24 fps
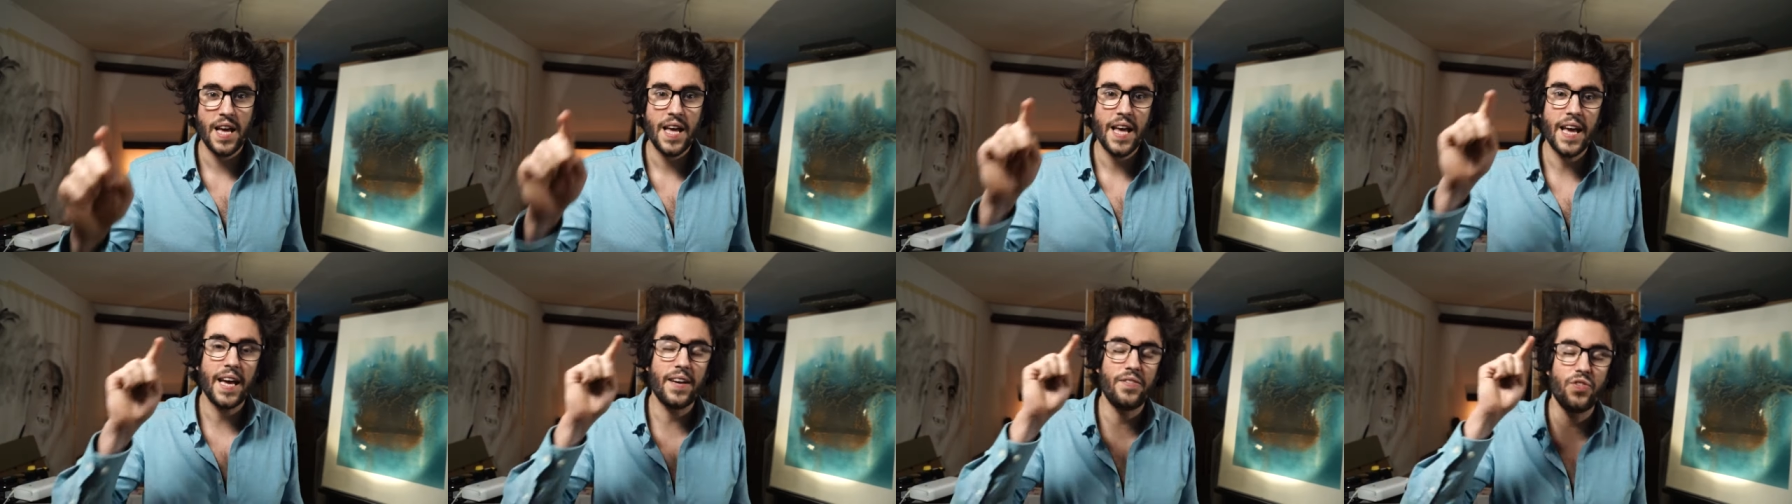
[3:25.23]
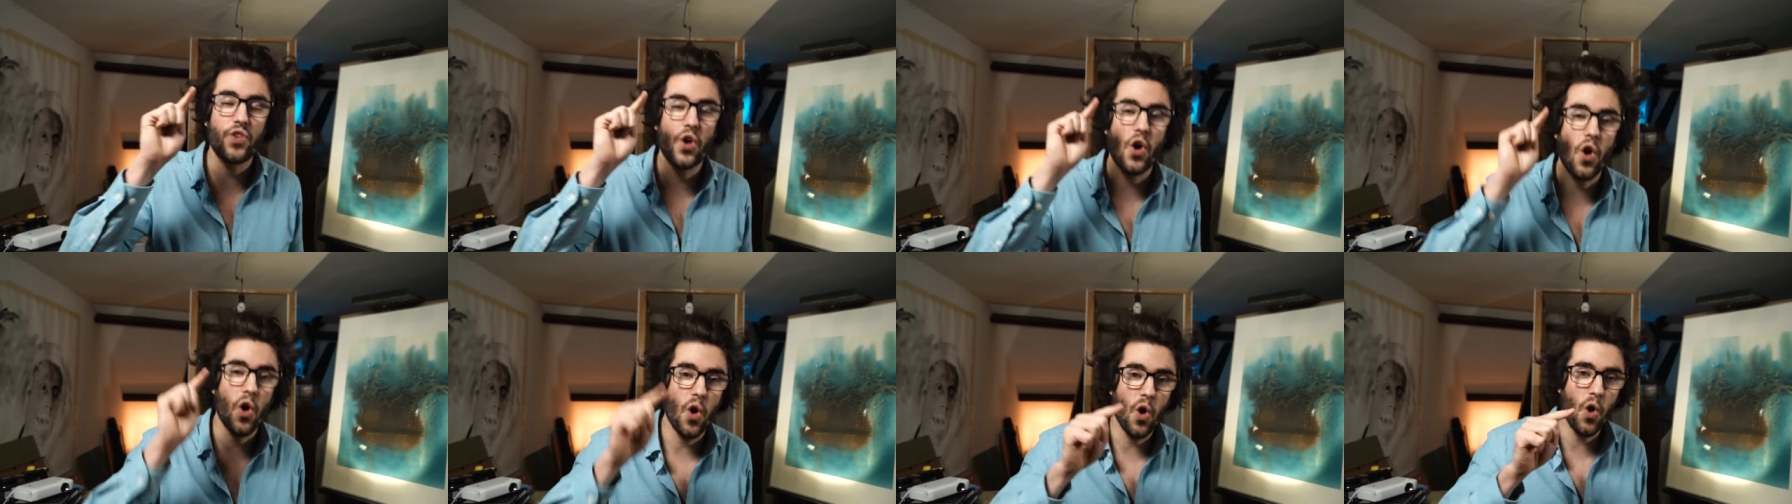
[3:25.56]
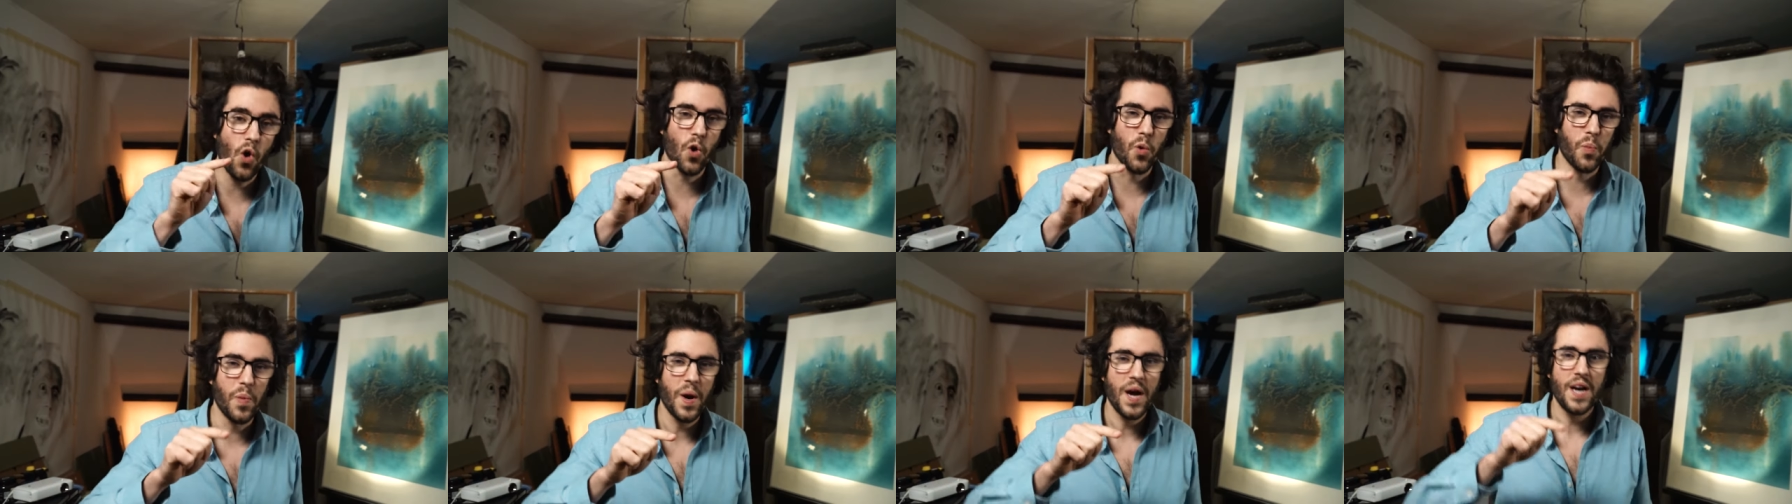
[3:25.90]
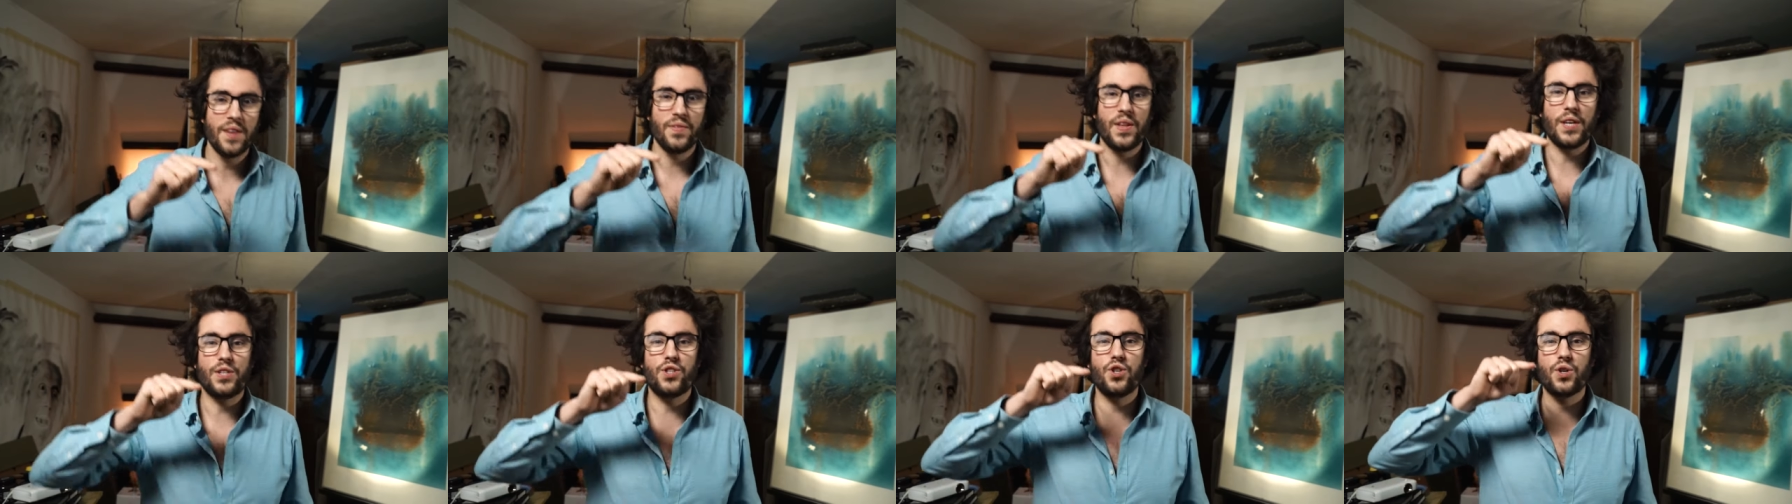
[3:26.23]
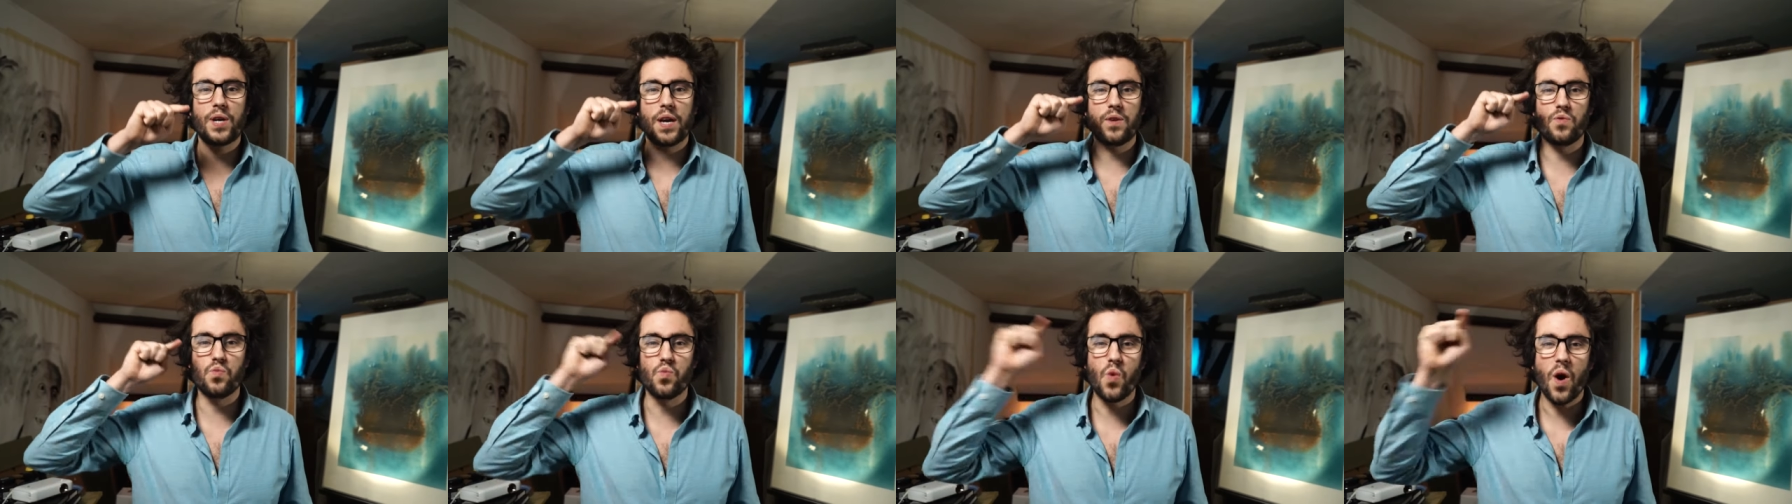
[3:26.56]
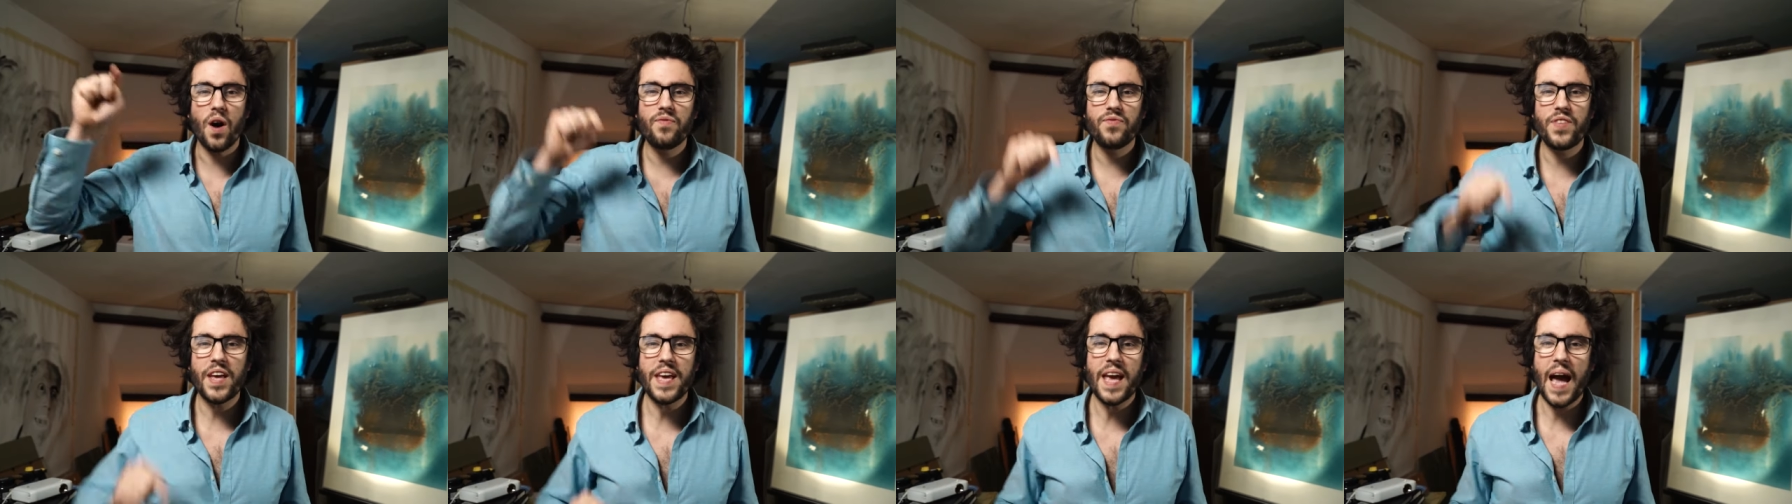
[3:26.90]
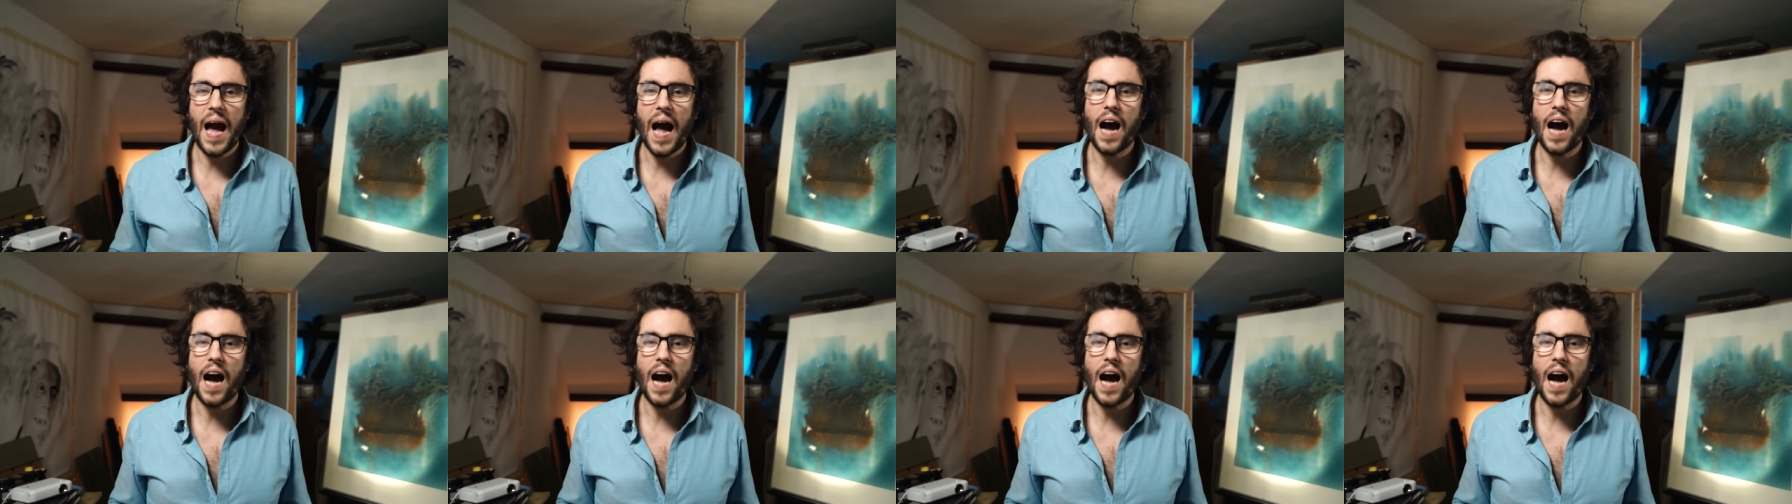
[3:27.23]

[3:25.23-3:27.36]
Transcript: in the hope that you can one day